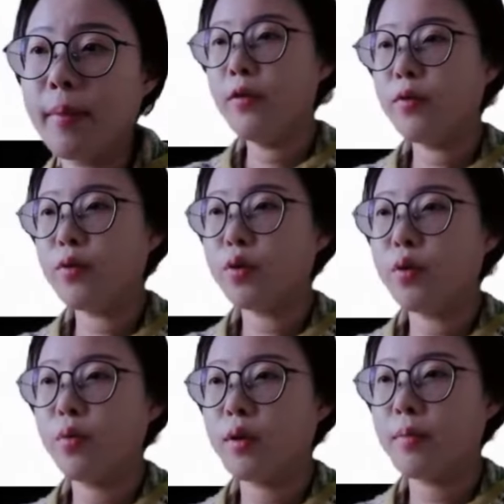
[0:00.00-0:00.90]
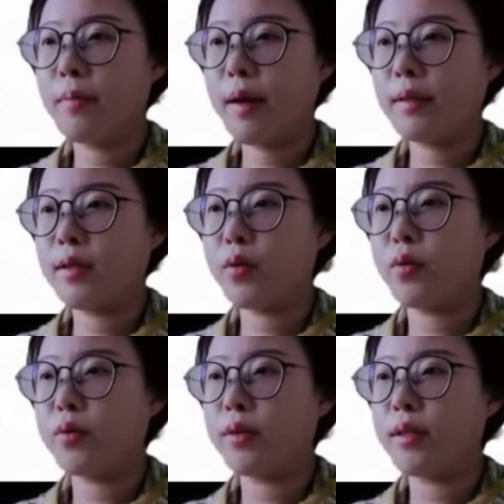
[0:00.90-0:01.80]
Future work might
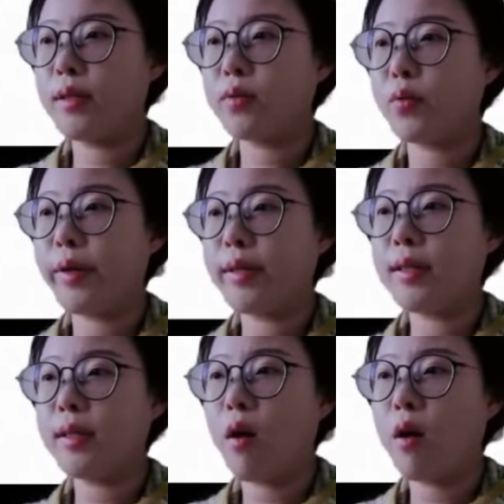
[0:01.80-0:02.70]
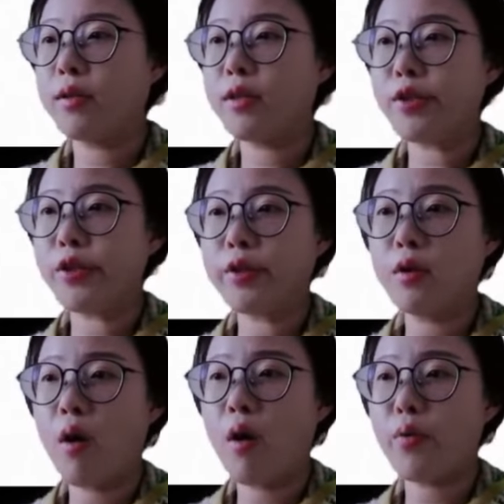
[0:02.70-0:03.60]
include integrating
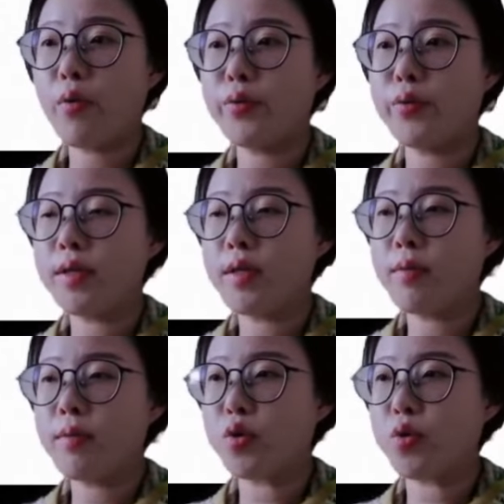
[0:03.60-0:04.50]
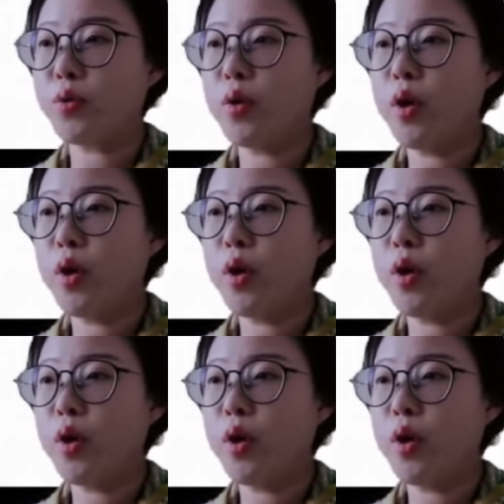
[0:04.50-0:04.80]
additional algorithms to